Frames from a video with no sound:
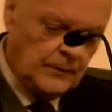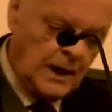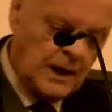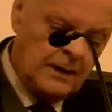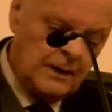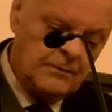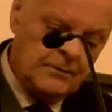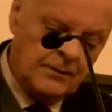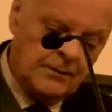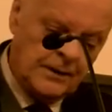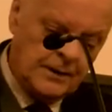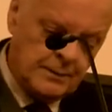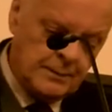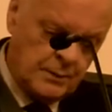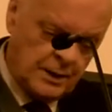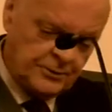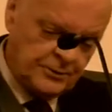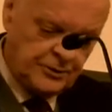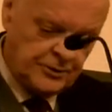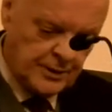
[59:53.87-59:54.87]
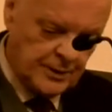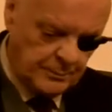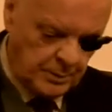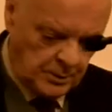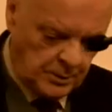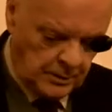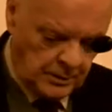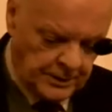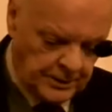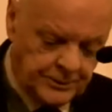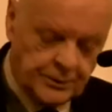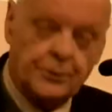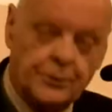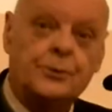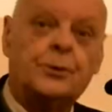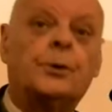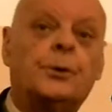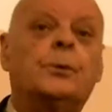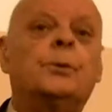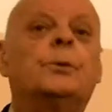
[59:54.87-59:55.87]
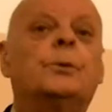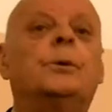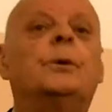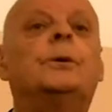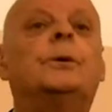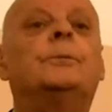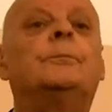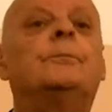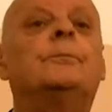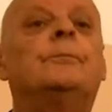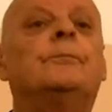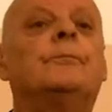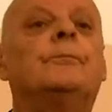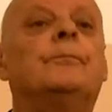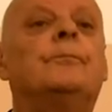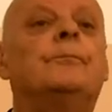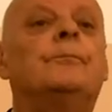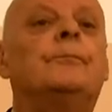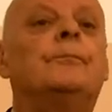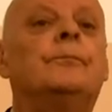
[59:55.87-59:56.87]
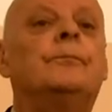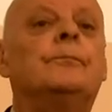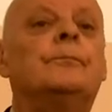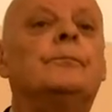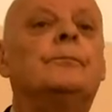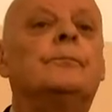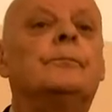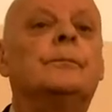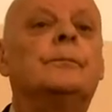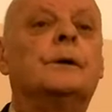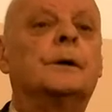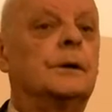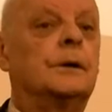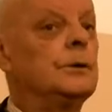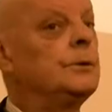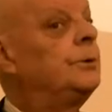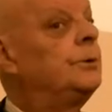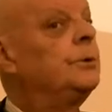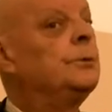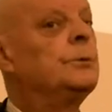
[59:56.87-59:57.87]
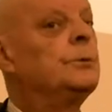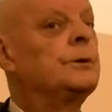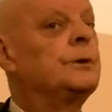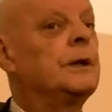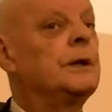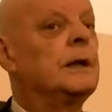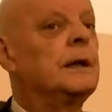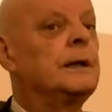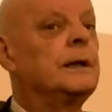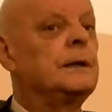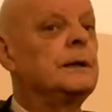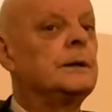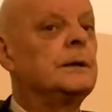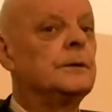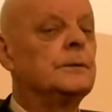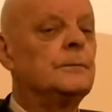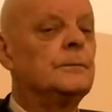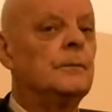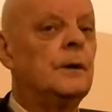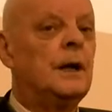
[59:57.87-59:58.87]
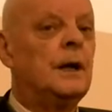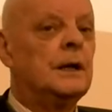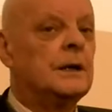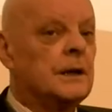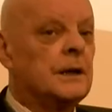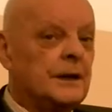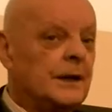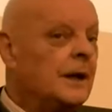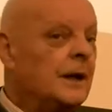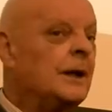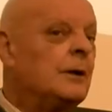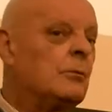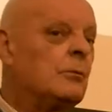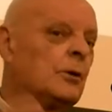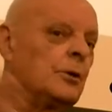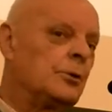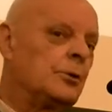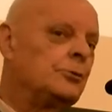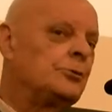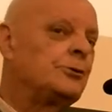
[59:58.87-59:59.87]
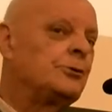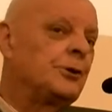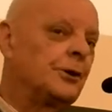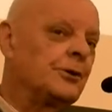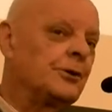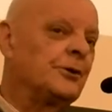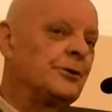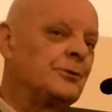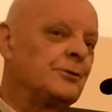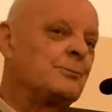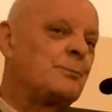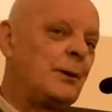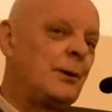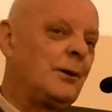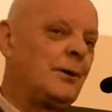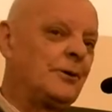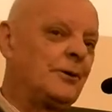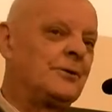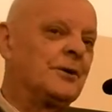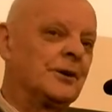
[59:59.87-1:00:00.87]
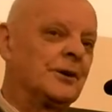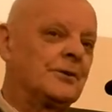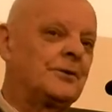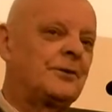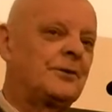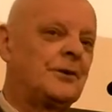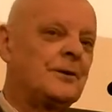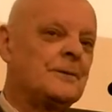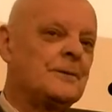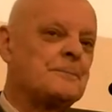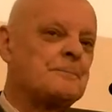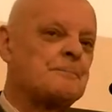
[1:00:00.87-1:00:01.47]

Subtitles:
have very much the ball at their toe and could do what they like. And anyone who studies politics